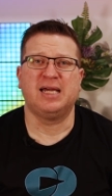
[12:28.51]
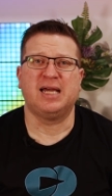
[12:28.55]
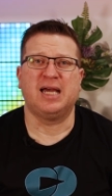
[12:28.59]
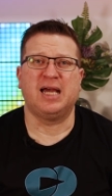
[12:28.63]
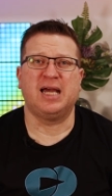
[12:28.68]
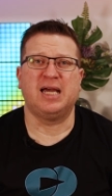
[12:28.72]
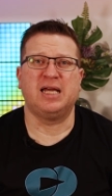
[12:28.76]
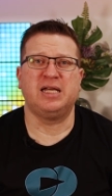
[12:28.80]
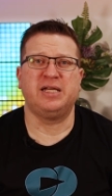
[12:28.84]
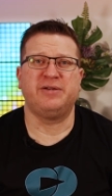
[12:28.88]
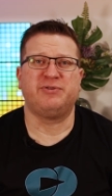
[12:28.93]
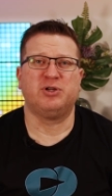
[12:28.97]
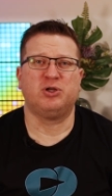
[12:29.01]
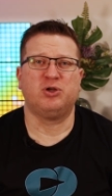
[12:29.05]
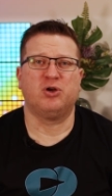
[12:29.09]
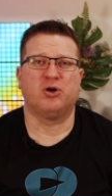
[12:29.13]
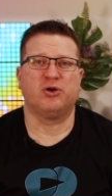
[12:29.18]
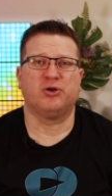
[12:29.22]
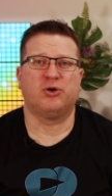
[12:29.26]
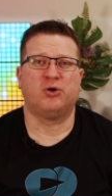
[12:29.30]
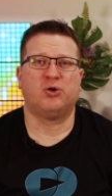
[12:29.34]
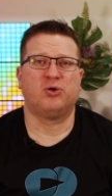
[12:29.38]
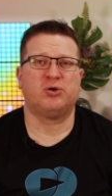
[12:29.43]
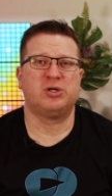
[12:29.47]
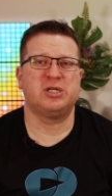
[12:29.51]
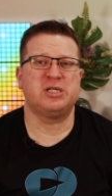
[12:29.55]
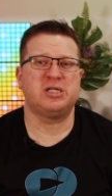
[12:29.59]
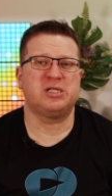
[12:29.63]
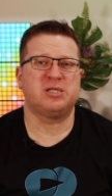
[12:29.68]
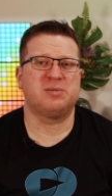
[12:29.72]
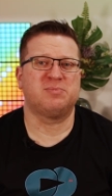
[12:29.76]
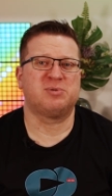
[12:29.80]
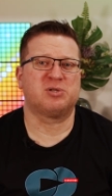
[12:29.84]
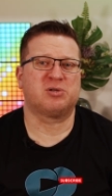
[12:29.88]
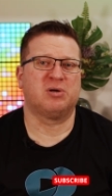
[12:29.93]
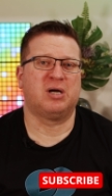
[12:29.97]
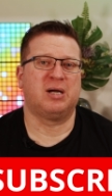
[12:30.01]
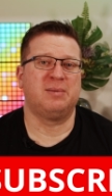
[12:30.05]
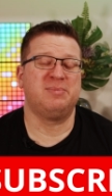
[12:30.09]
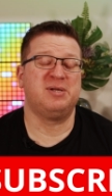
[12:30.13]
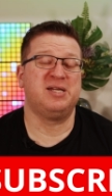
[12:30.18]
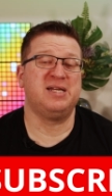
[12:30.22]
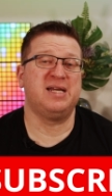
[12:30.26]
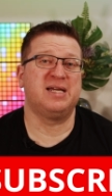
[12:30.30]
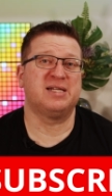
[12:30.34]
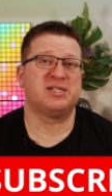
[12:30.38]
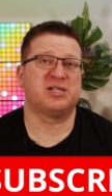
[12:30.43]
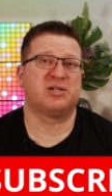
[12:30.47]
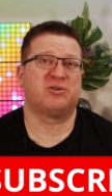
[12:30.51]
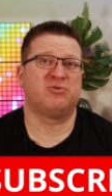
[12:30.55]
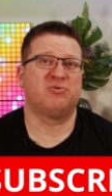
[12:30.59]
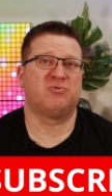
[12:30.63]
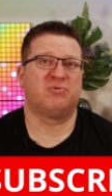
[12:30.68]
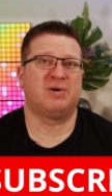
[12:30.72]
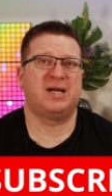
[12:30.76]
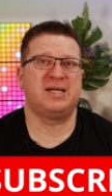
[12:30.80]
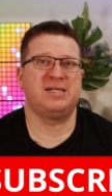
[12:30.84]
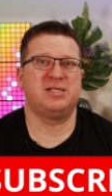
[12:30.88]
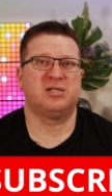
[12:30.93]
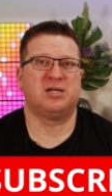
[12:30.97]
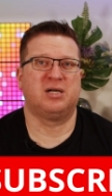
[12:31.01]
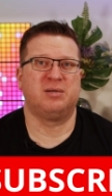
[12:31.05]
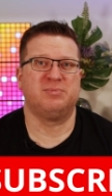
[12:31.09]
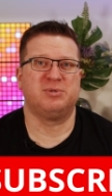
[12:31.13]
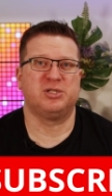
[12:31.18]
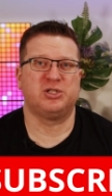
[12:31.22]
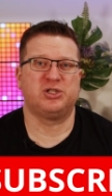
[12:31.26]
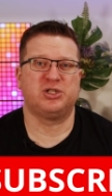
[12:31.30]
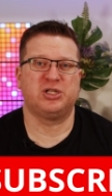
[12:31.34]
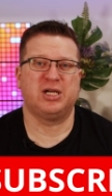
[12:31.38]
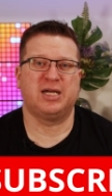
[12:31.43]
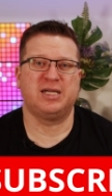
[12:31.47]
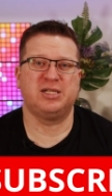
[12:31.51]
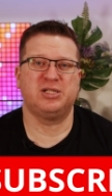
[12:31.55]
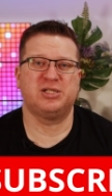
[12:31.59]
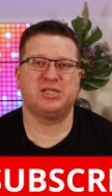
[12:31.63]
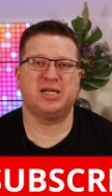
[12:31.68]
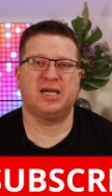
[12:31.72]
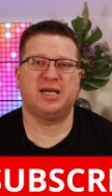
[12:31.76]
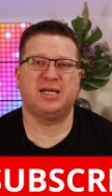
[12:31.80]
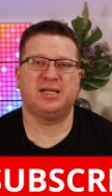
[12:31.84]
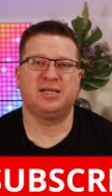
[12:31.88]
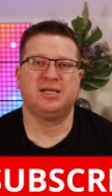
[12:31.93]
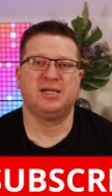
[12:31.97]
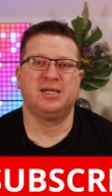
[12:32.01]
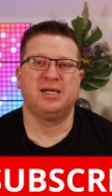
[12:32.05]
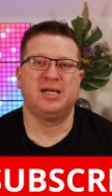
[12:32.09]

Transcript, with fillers: and if you're not already subscribed, now's a great time to change that.